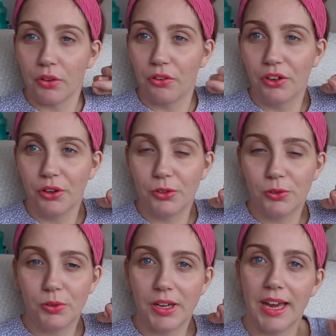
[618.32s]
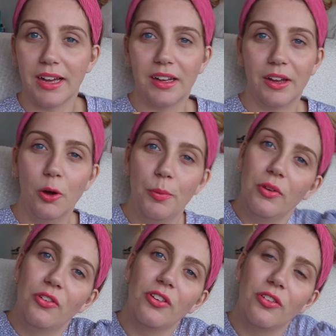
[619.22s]
So yeah, I hope you
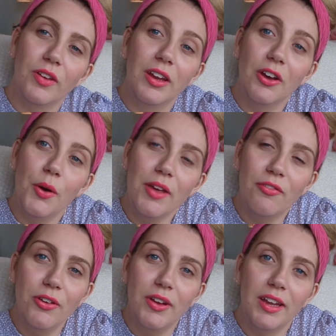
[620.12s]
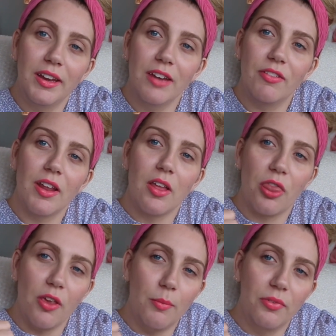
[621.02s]
enjoyed this video. If you did, give it a
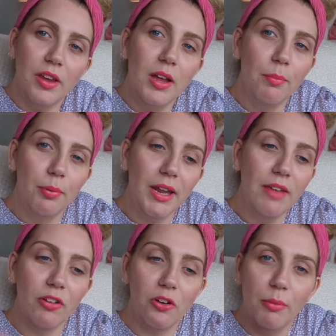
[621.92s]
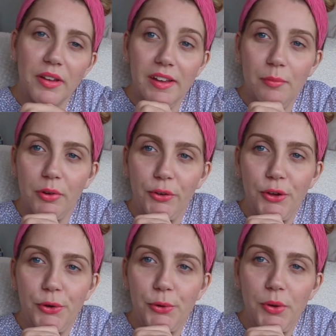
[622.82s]
thumbs up, leave a comment down
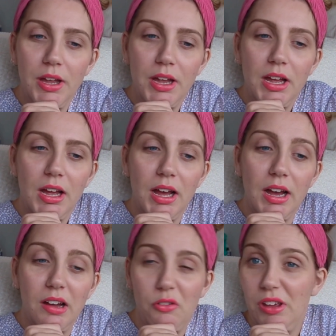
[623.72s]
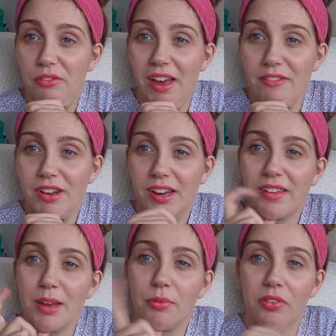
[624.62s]
below. If you have any
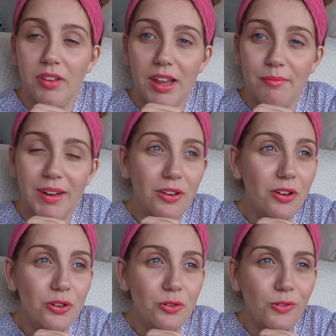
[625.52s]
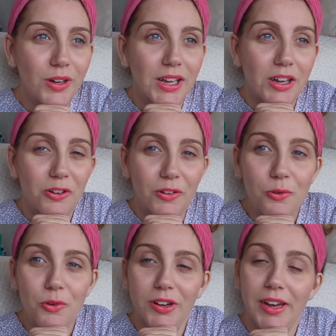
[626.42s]
tips, let me know,
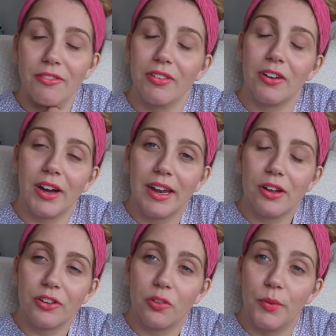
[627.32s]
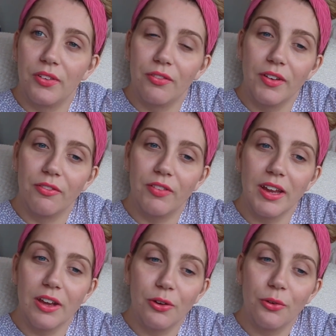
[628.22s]
or if there are any other specific
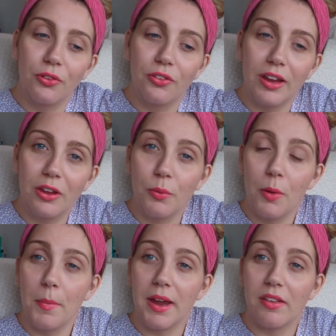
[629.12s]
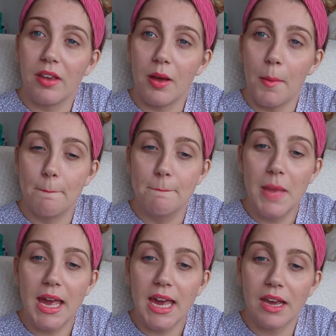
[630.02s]
videos that you want me to
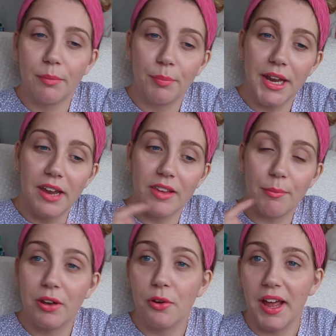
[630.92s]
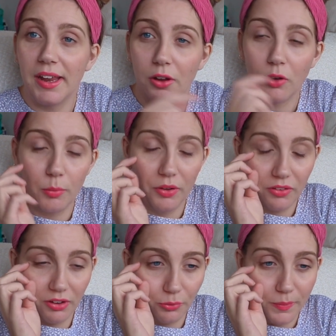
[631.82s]
make, please let me know that in the
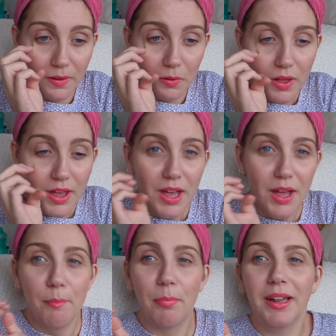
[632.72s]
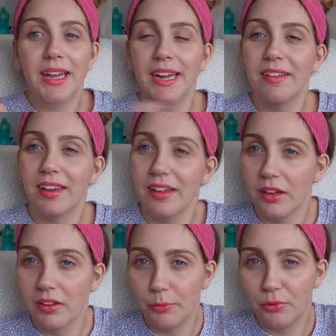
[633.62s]
comments as well. Please hit
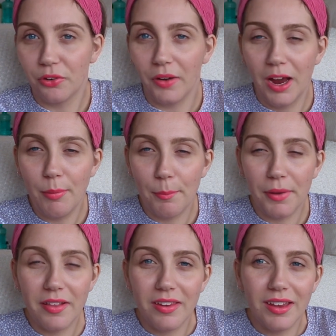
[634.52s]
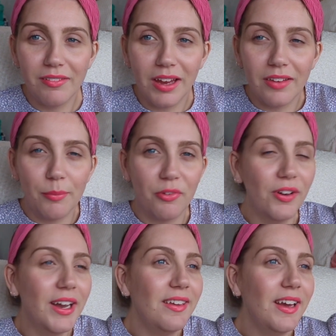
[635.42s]
the subscribe button, because I'm
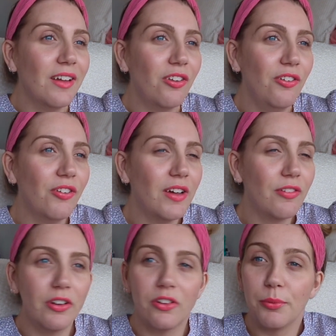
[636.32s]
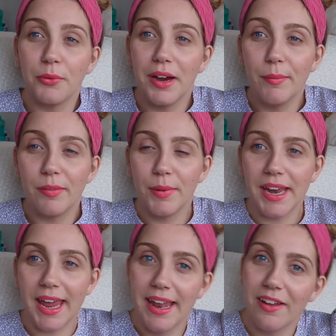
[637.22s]
trying to get to 500 subscribers by
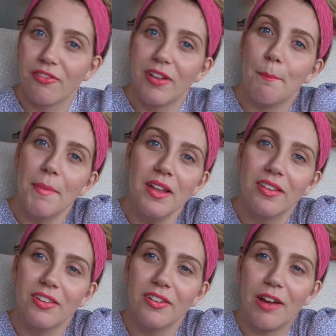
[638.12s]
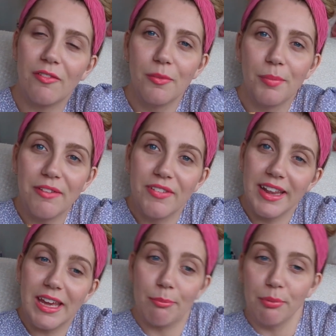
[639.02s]
the end of the month, so that will be
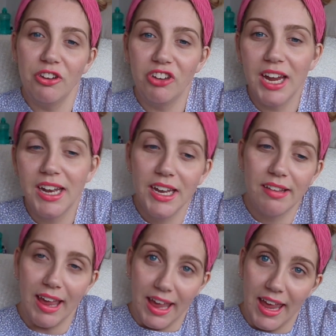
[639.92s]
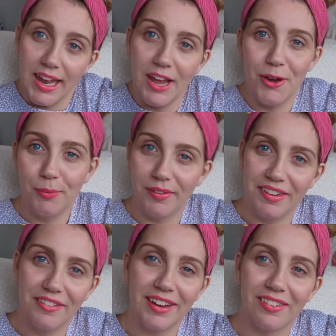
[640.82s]
really appreciated, and I hope to
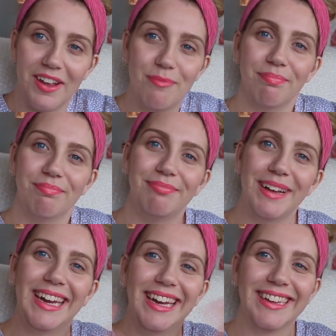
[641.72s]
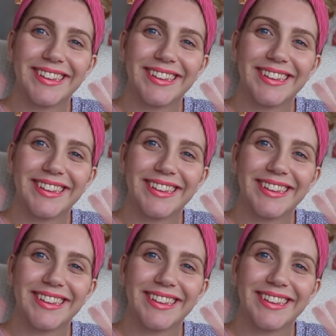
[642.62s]
see you next time. Bye!